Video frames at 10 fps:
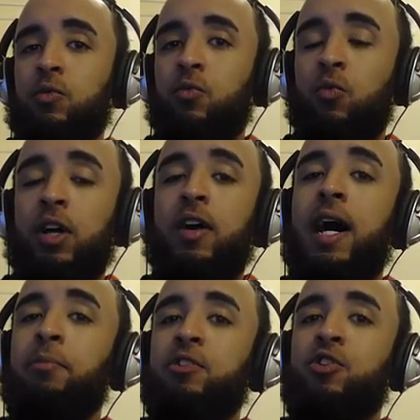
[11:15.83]
real
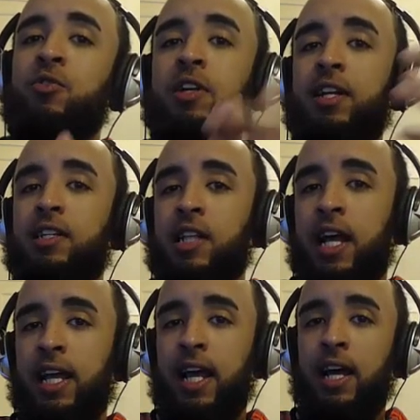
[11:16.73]
opportunities
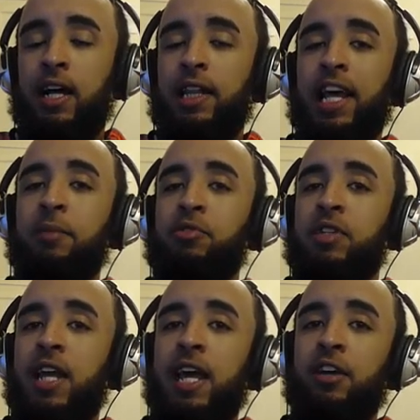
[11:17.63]
like labels
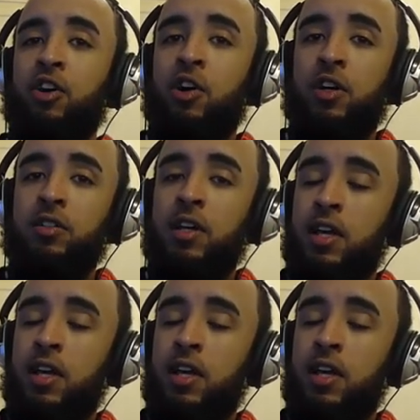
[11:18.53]
and A&Rs,